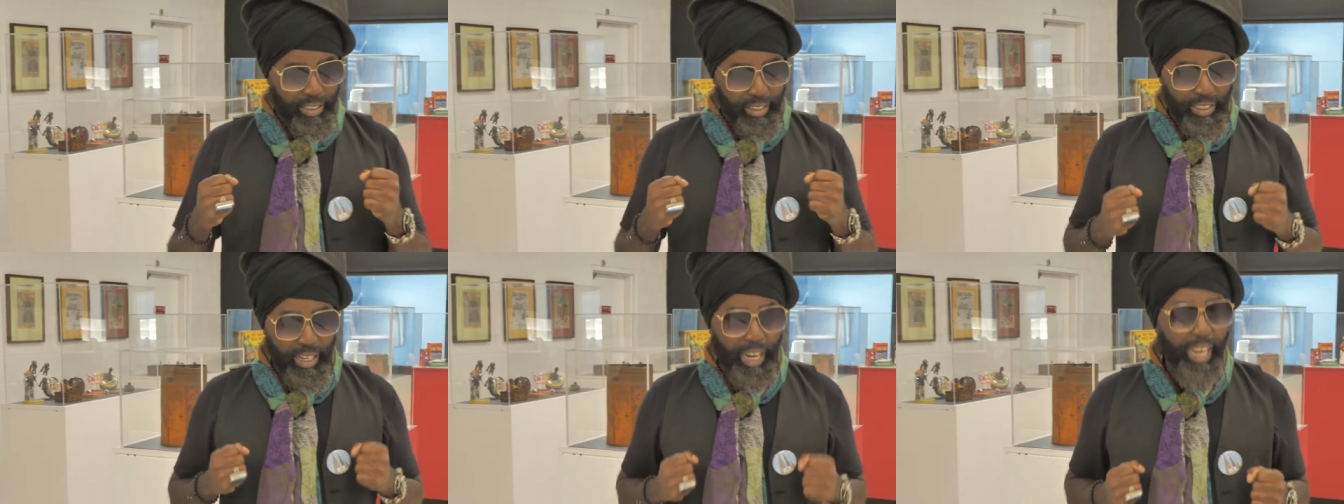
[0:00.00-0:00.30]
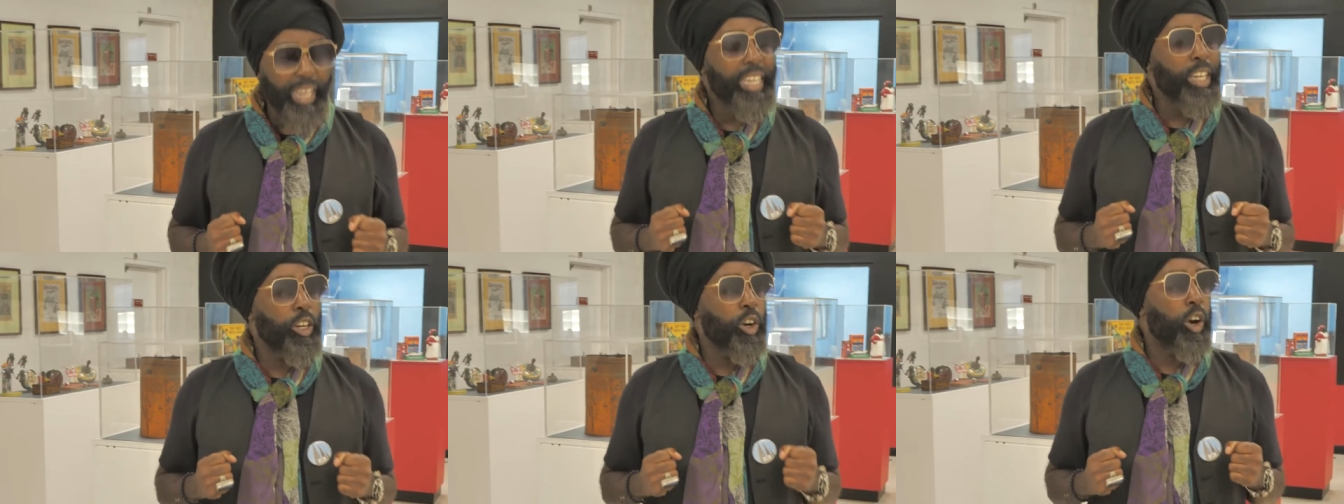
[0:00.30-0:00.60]

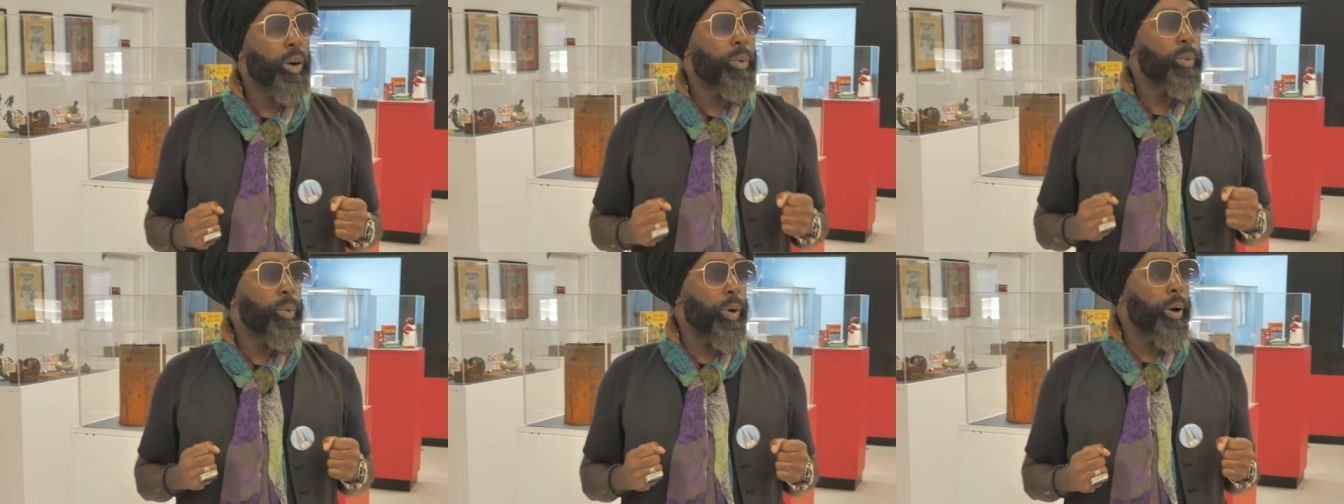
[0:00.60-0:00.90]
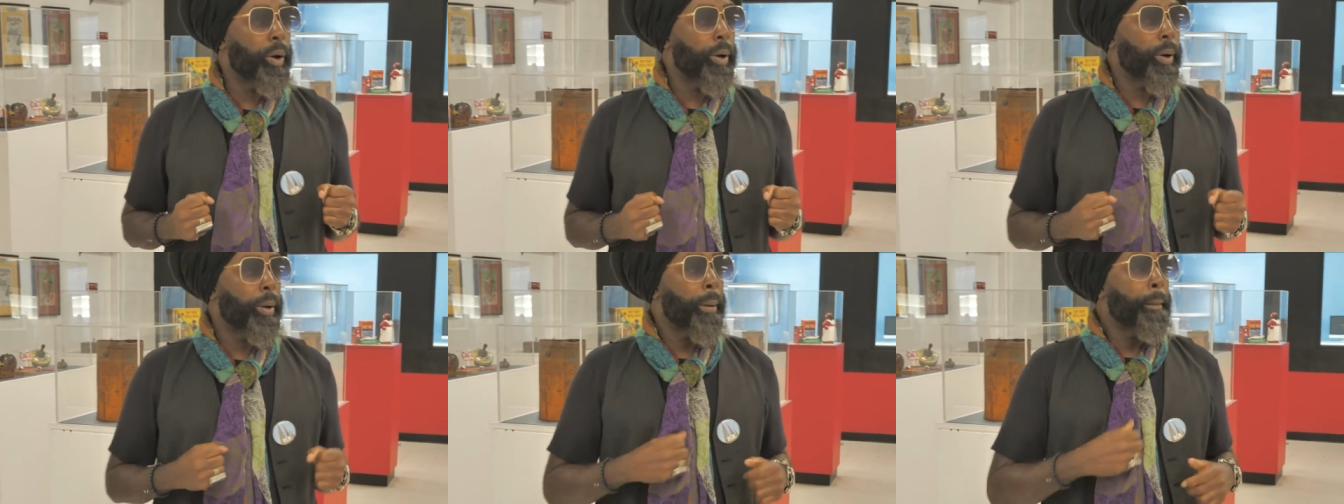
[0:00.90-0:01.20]
taken our
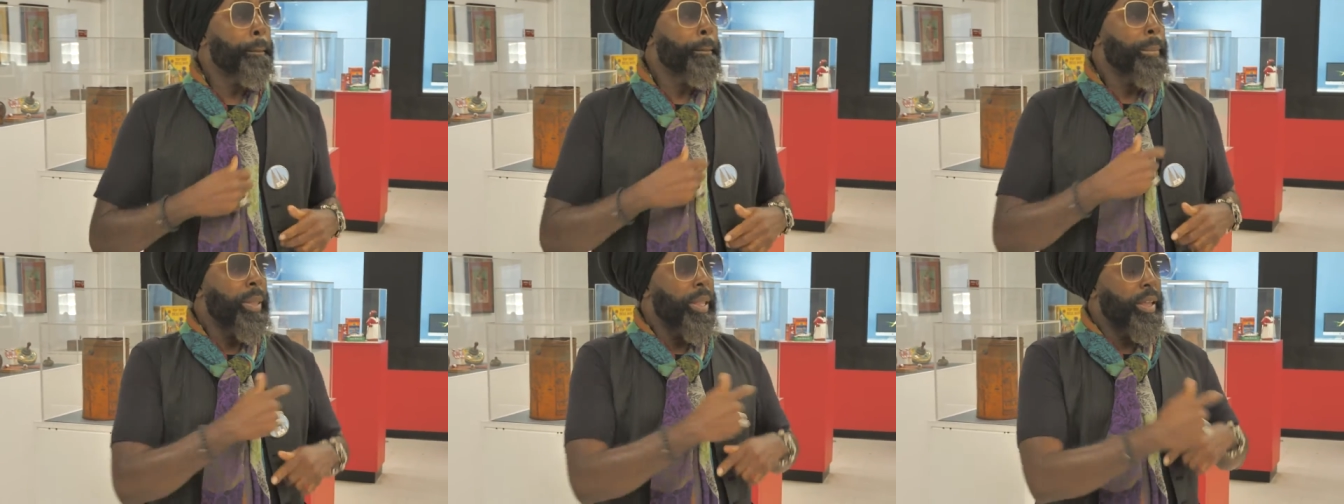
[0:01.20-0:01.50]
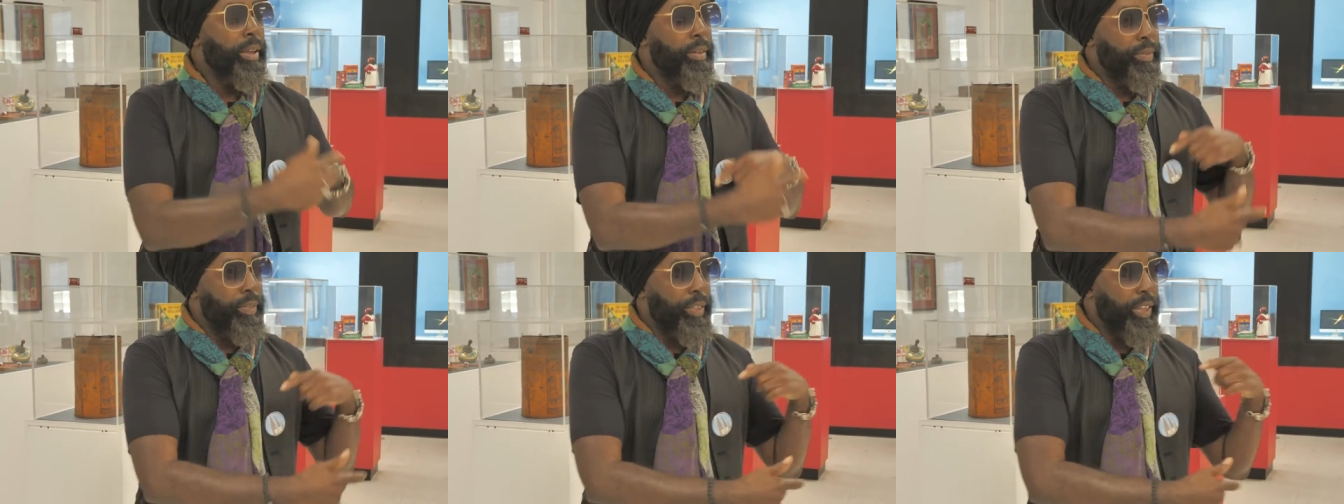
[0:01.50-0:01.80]
work
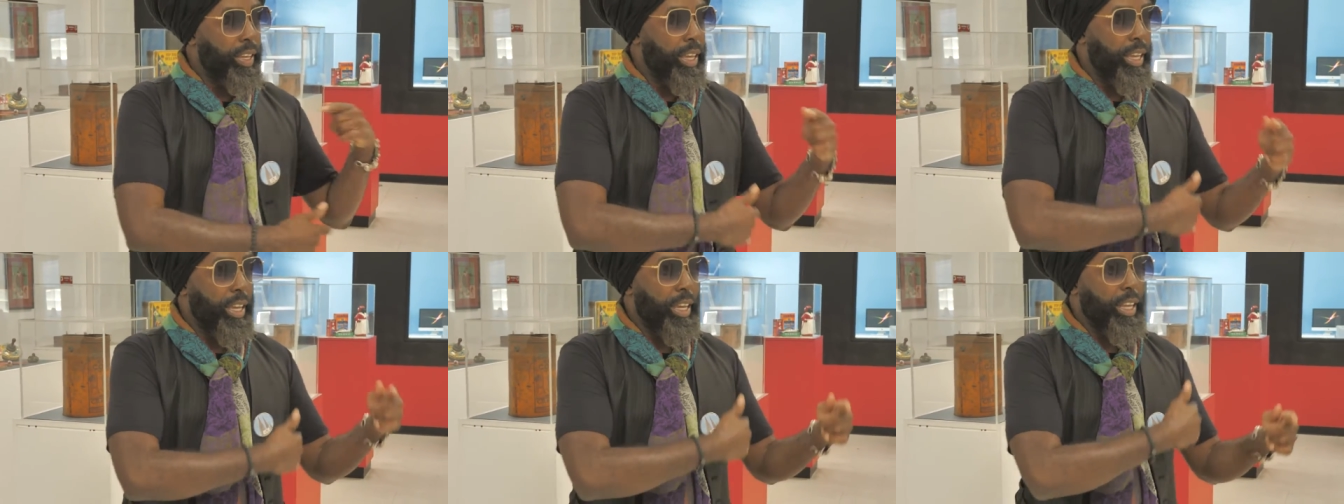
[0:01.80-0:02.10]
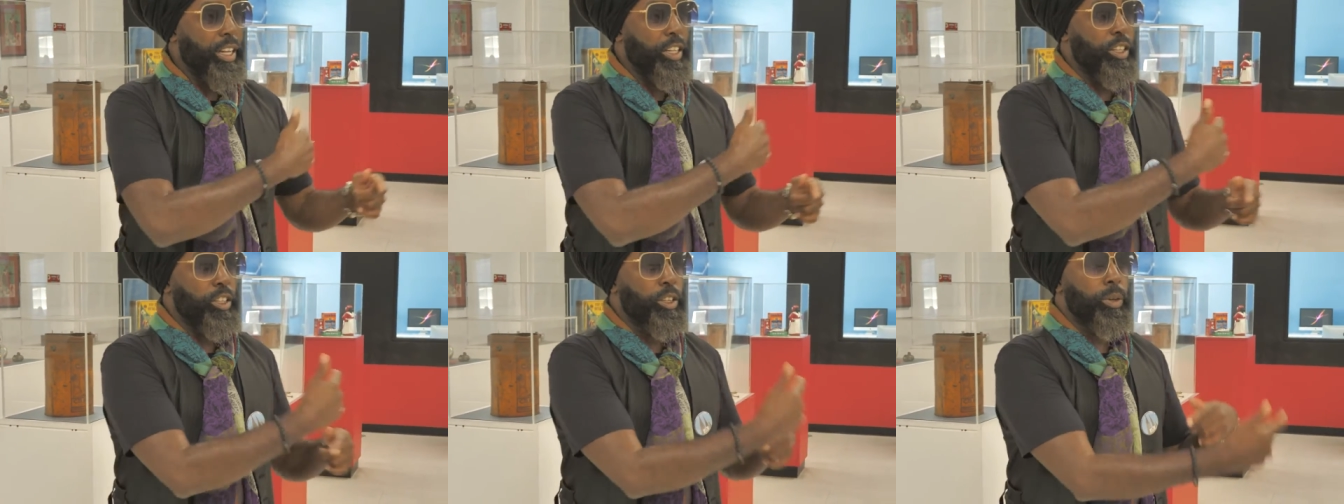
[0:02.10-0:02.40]
and
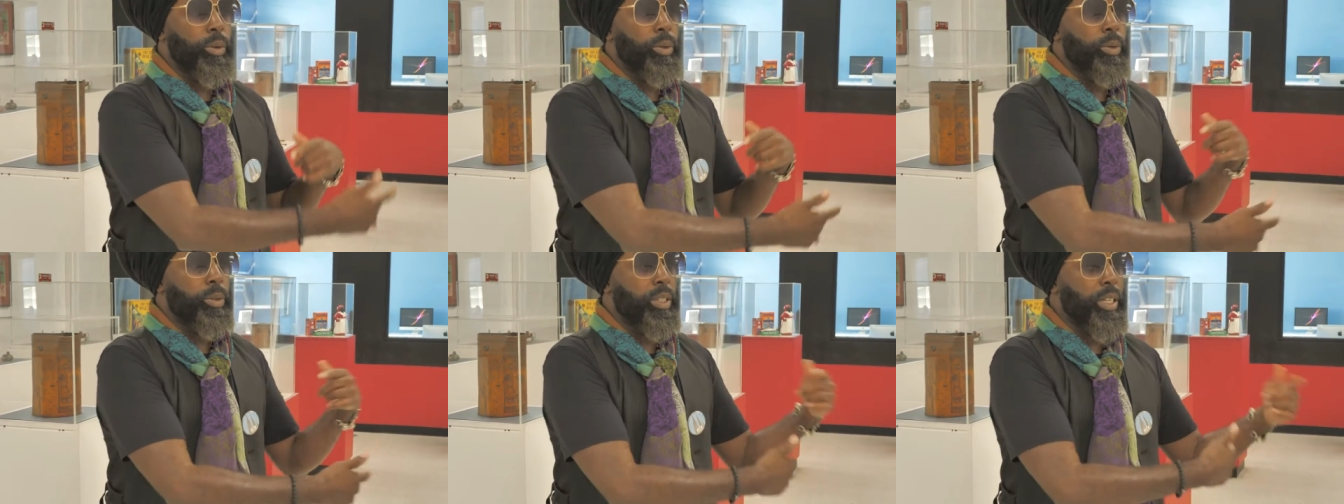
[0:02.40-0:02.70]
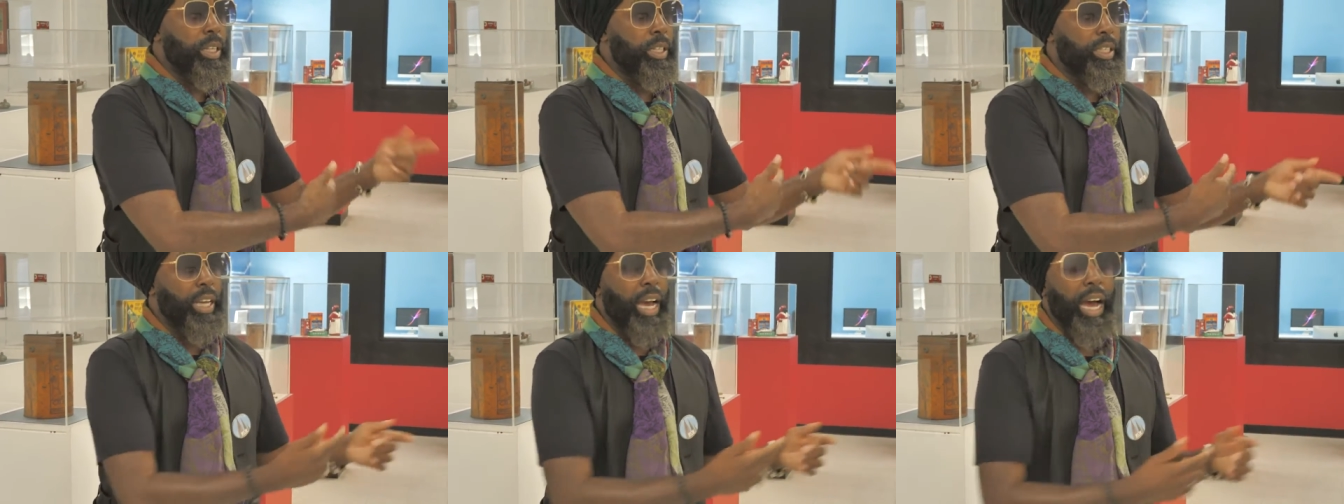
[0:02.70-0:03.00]
then used
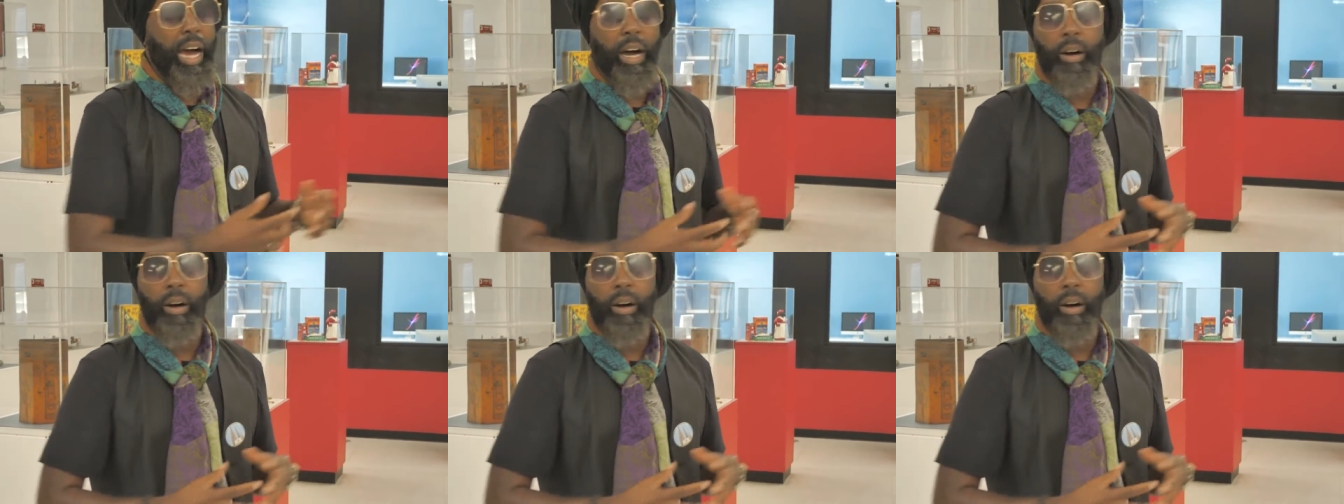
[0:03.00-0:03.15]
it to